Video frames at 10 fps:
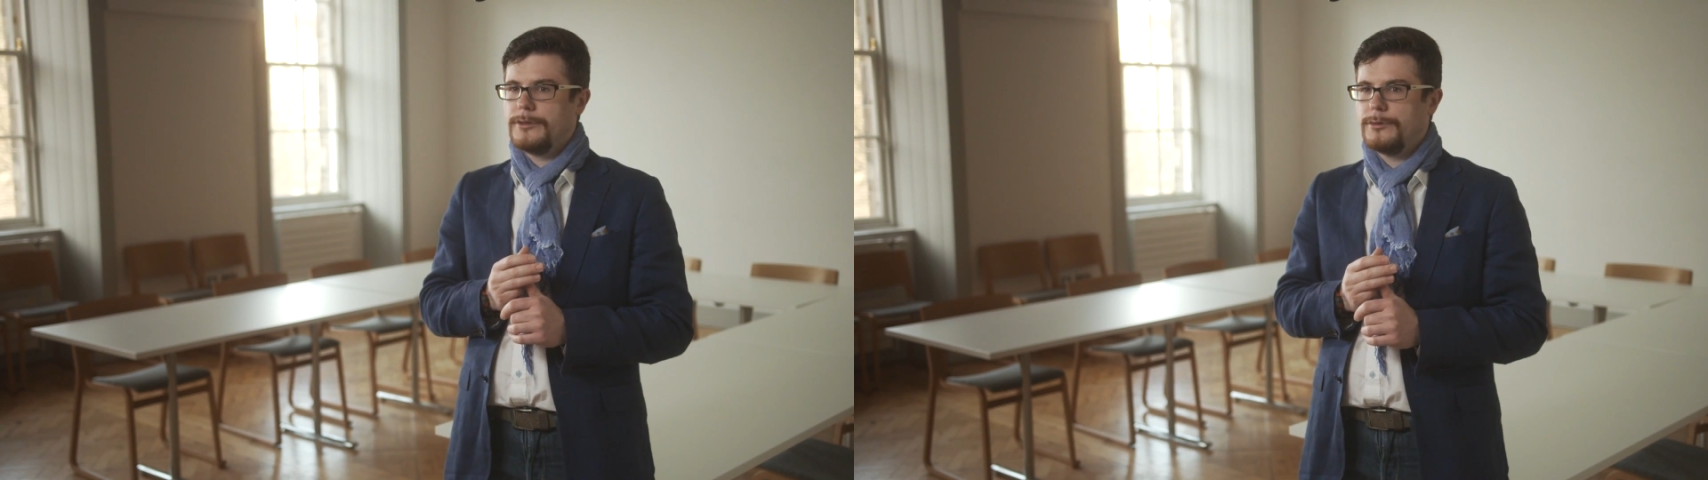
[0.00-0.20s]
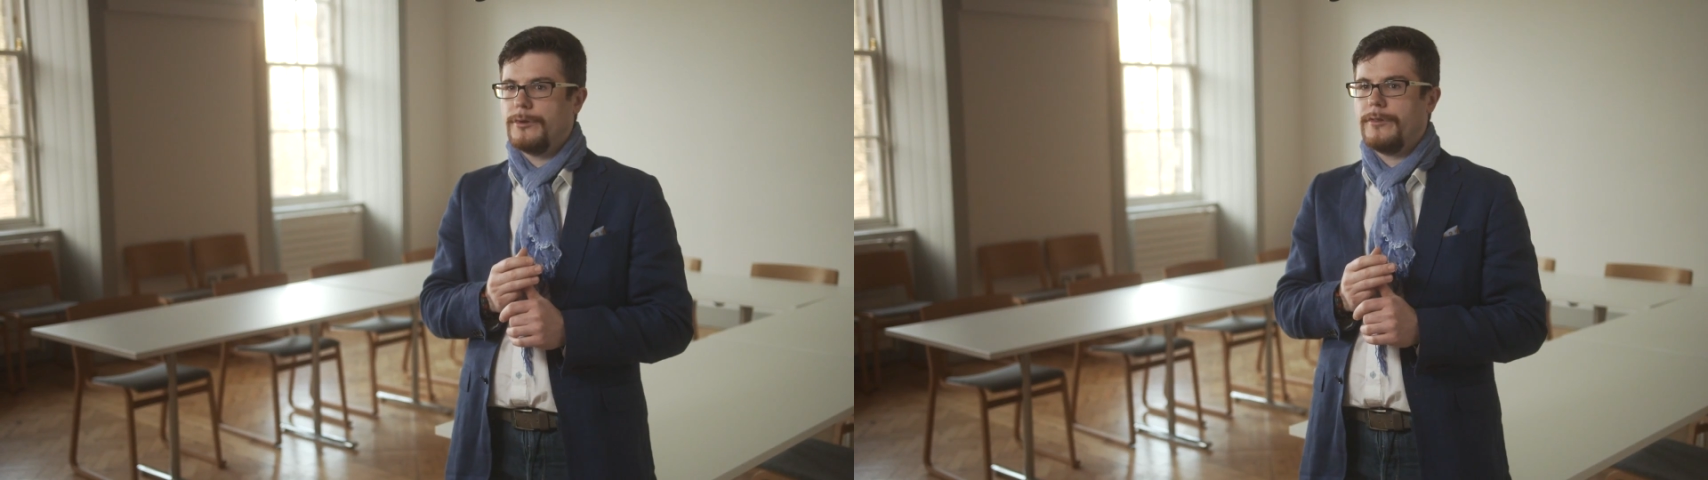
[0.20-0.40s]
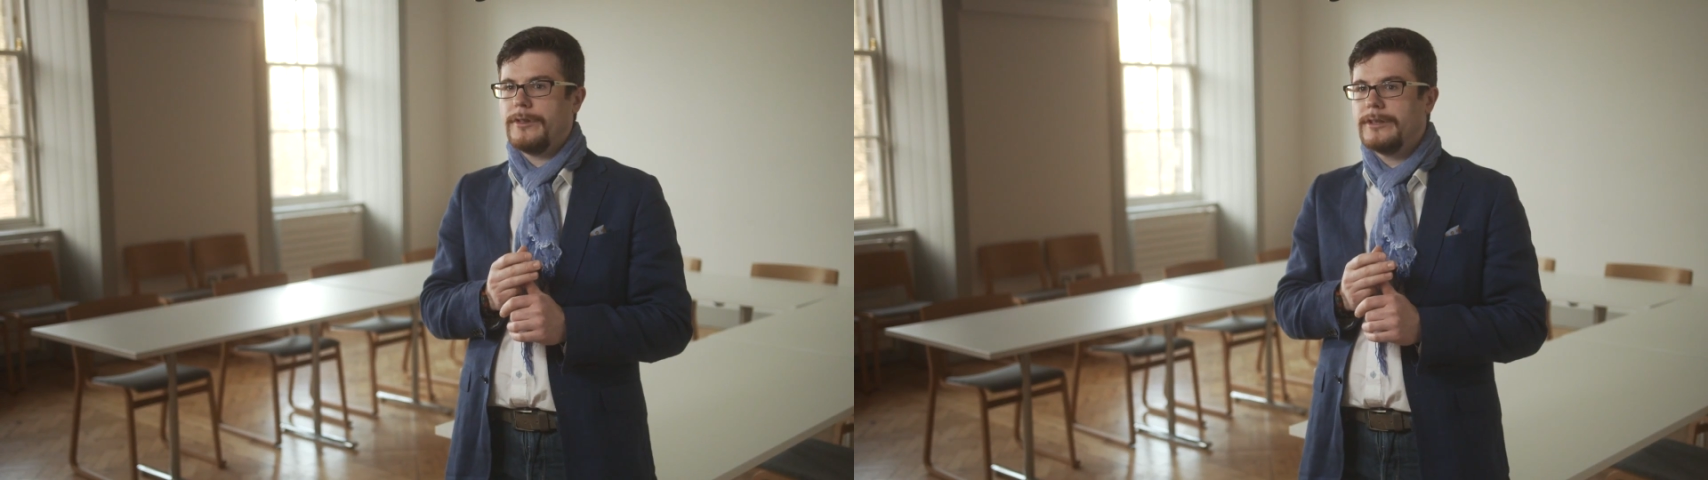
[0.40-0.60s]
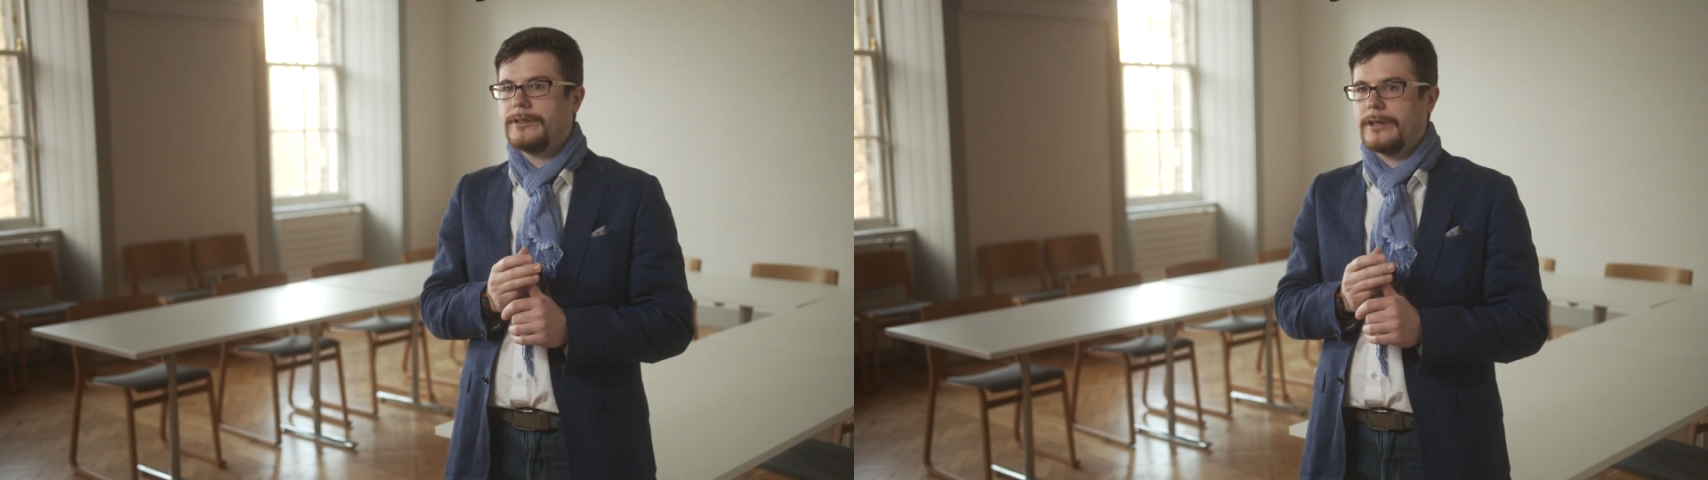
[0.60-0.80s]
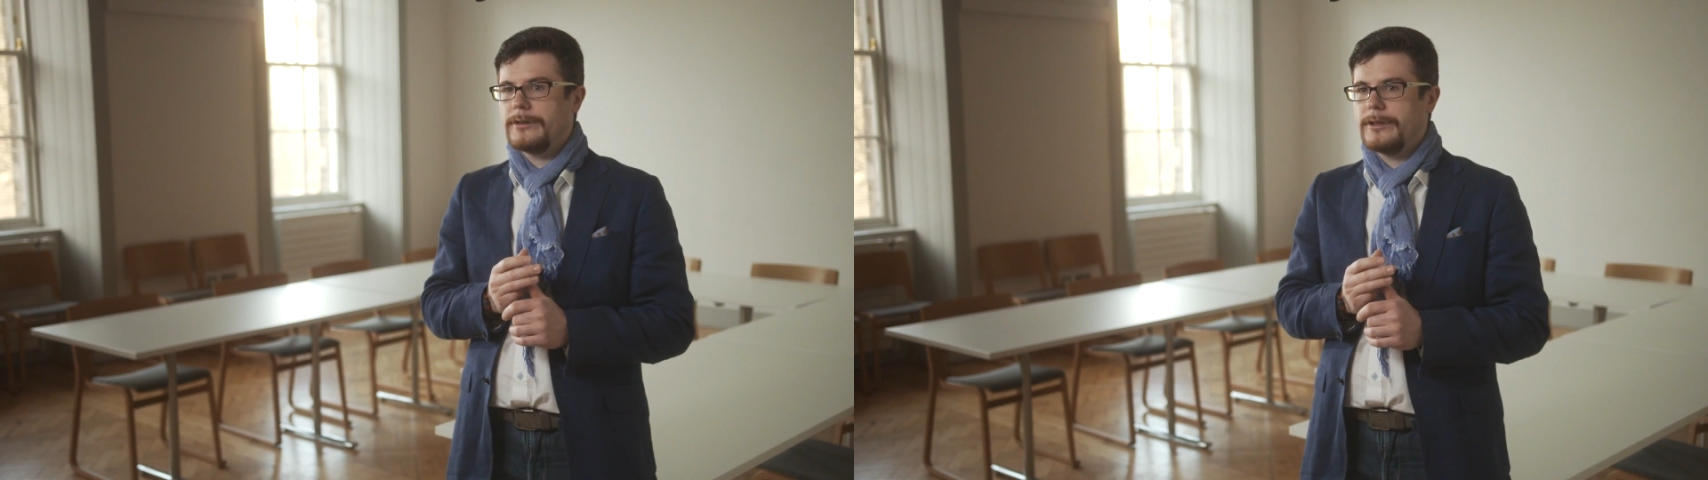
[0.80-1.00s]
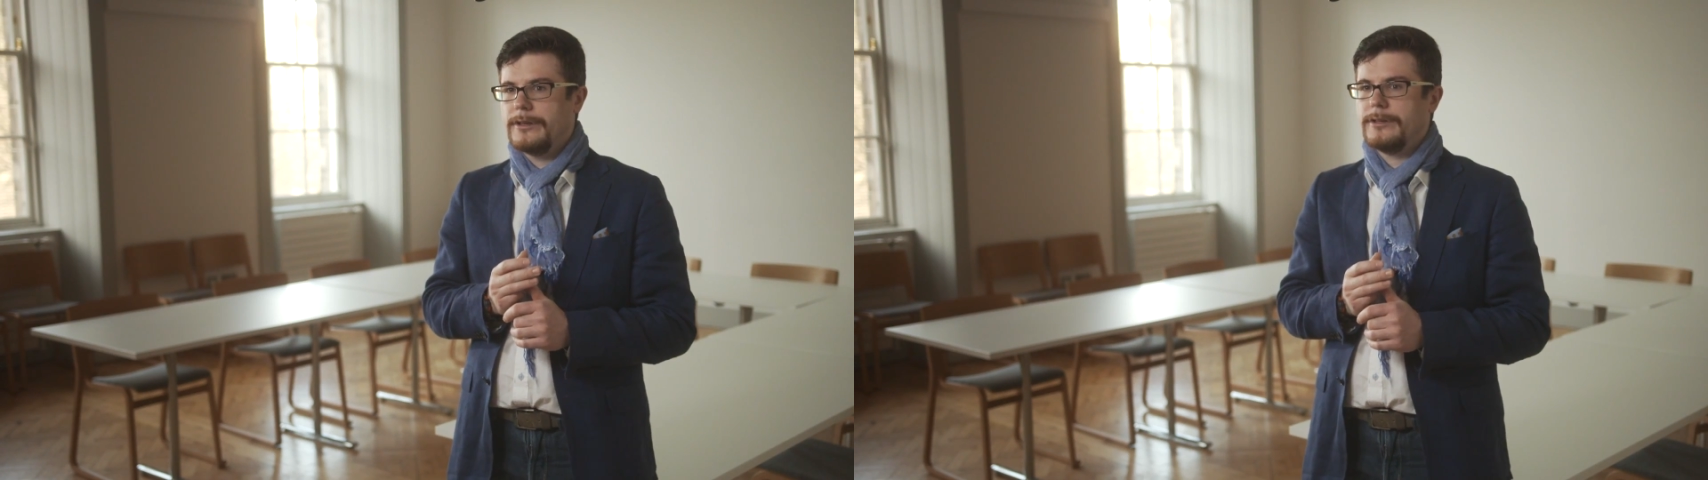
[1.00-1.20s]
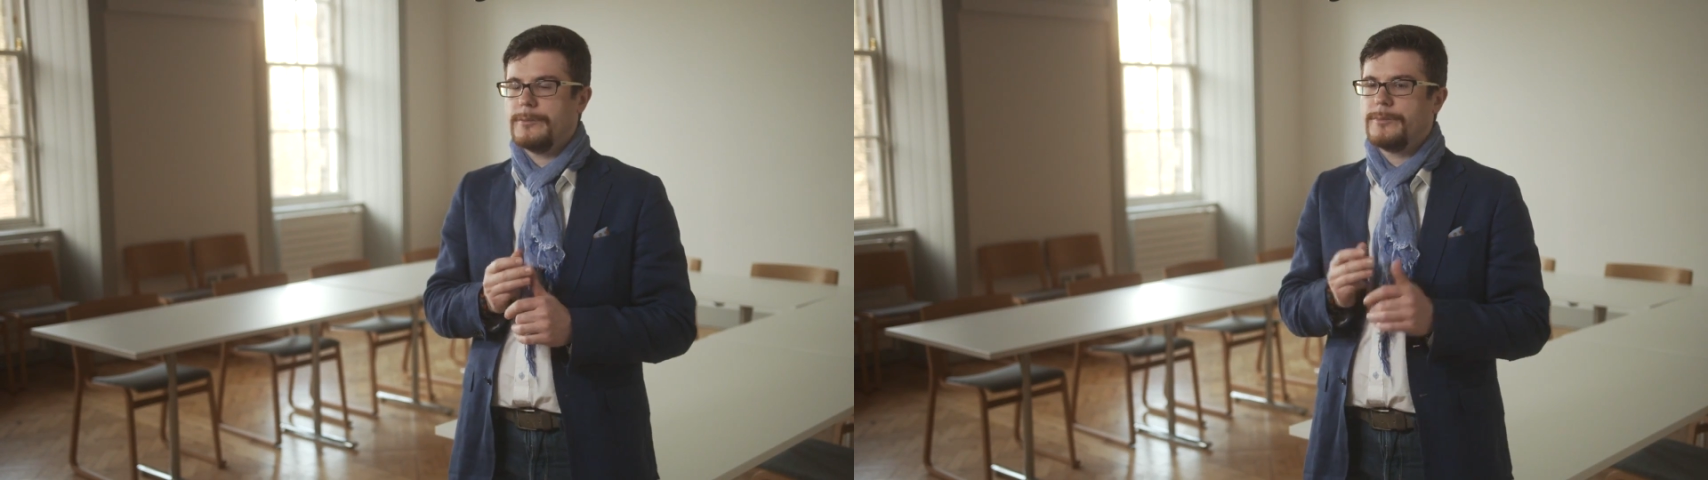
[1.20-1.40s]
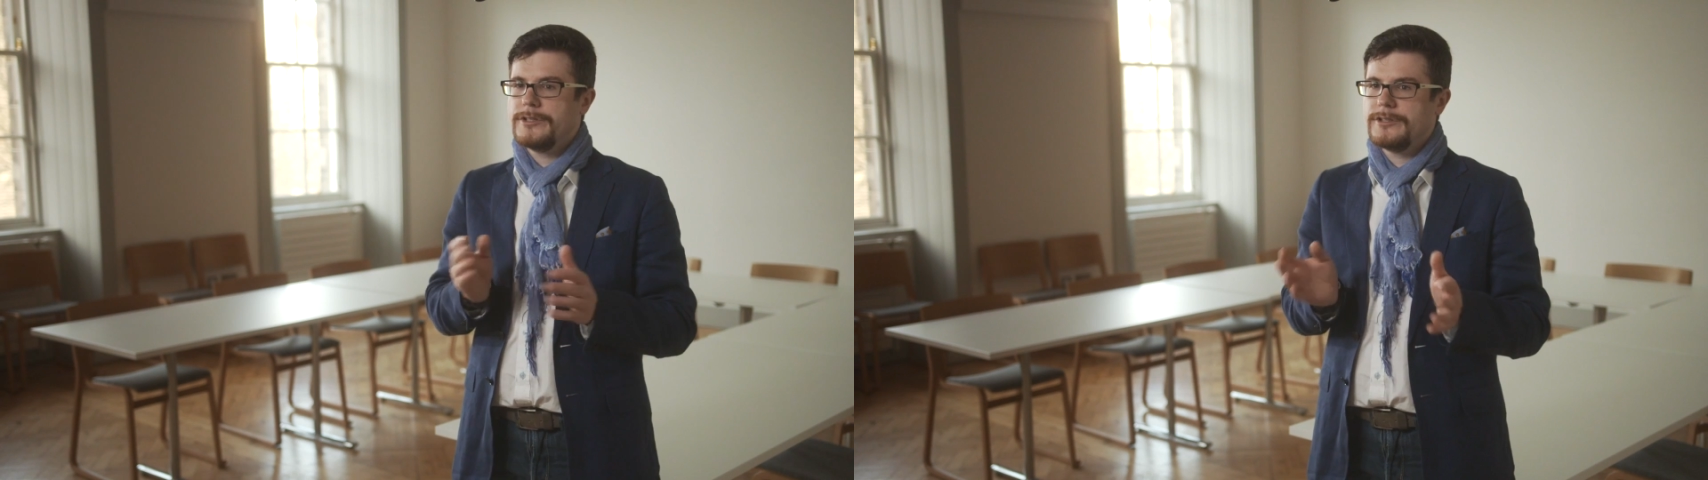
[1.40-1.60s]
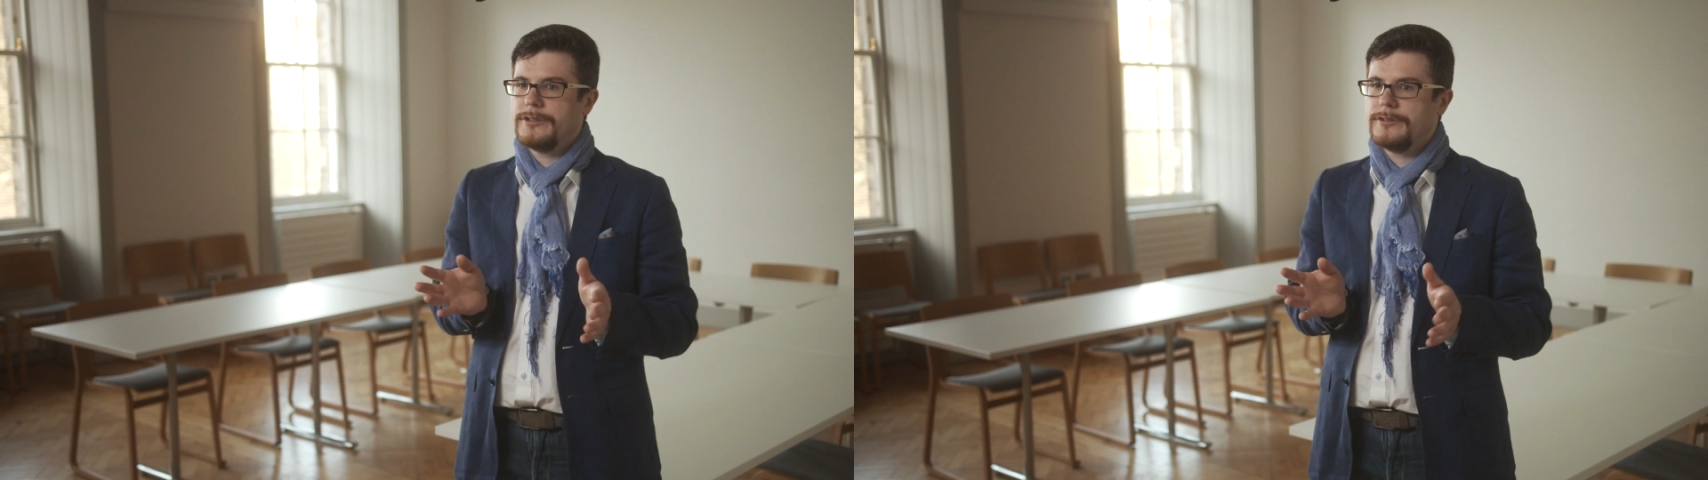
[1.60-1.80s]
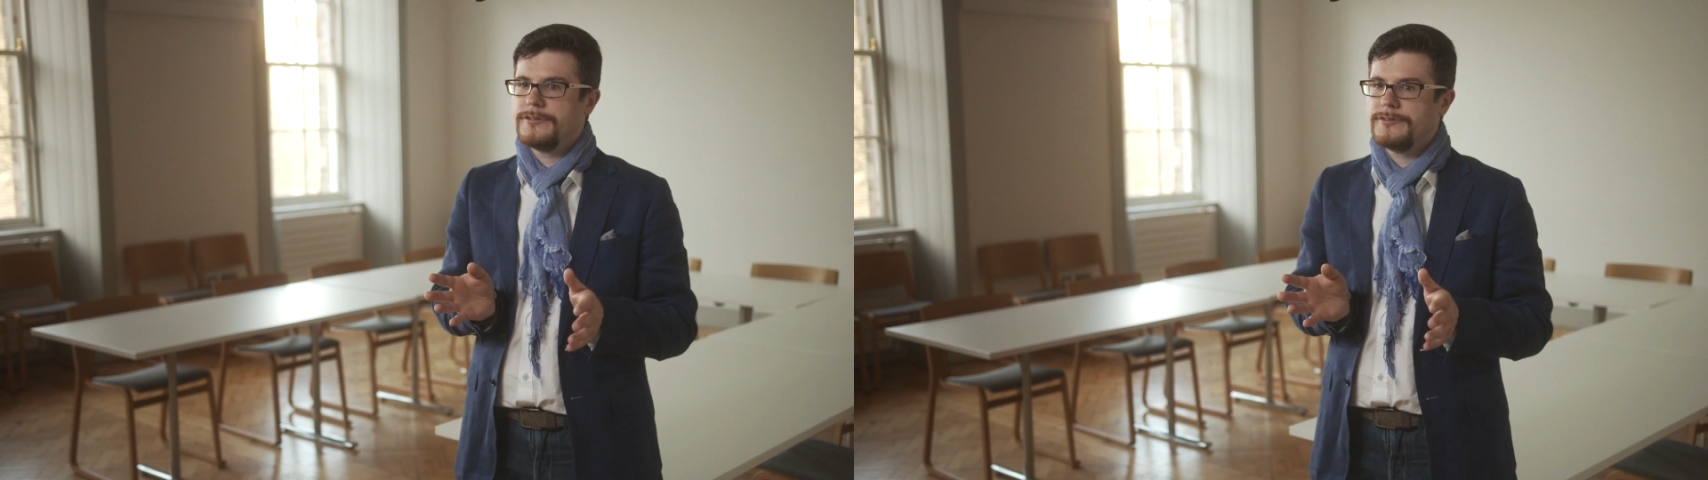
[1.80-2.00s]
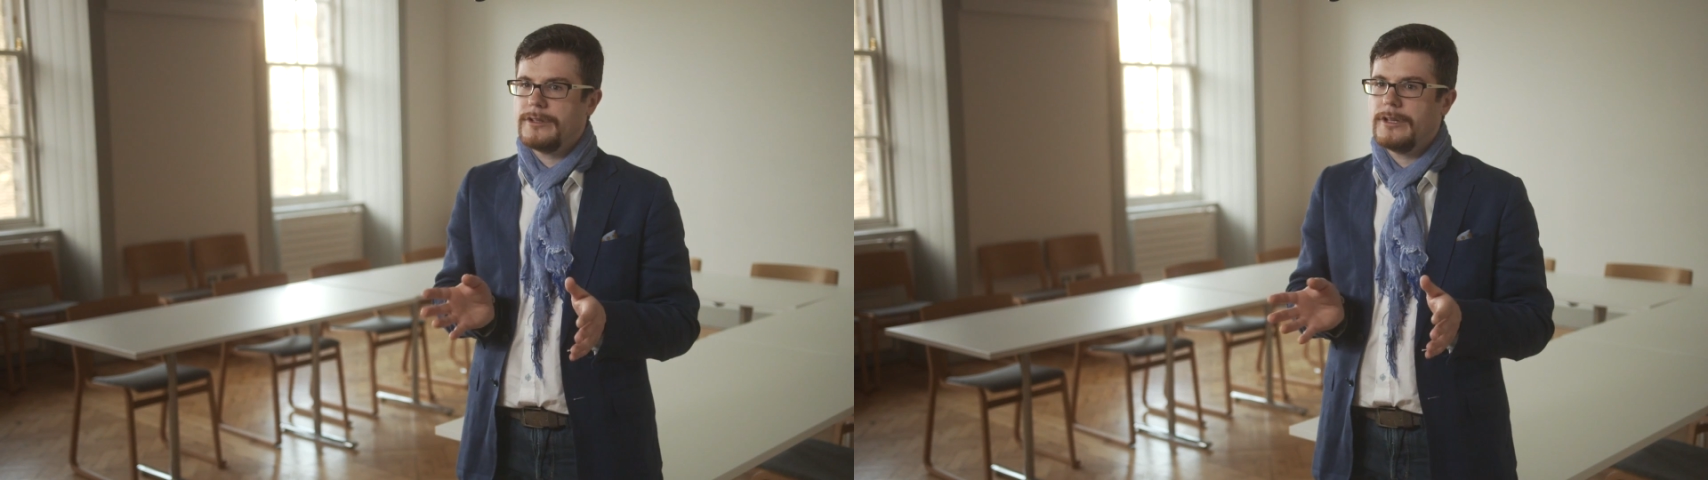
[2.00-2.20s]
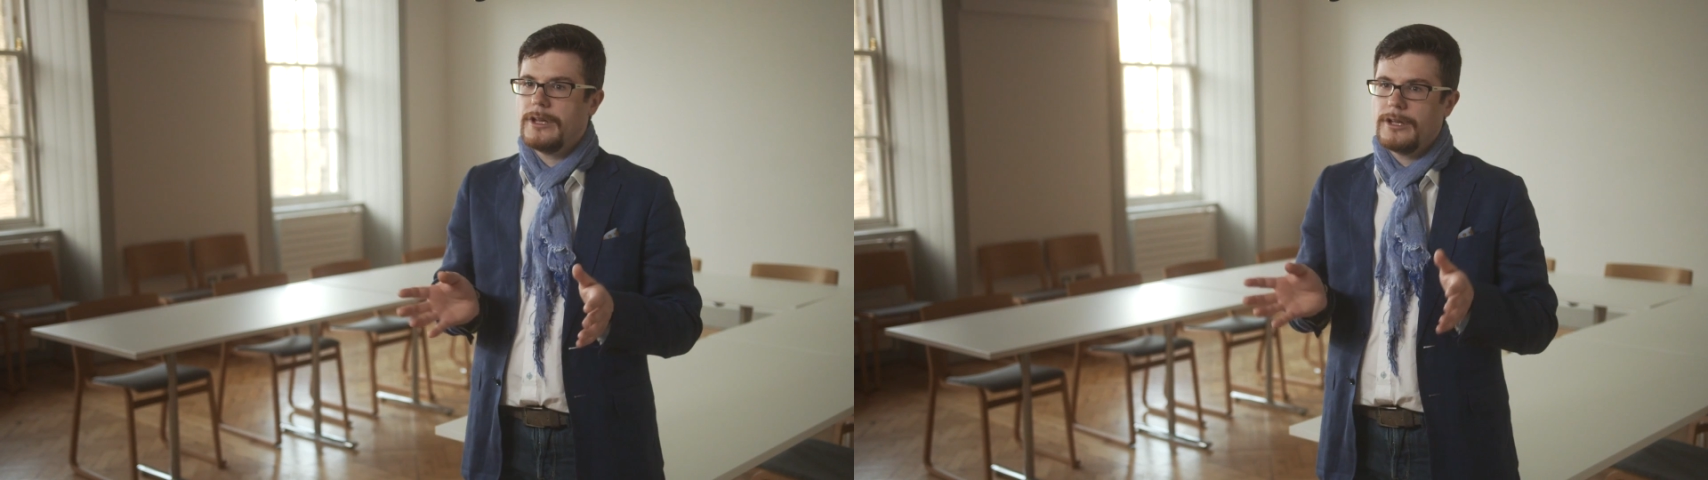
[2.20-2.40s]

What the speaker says: who are a think tank in the compressor industry,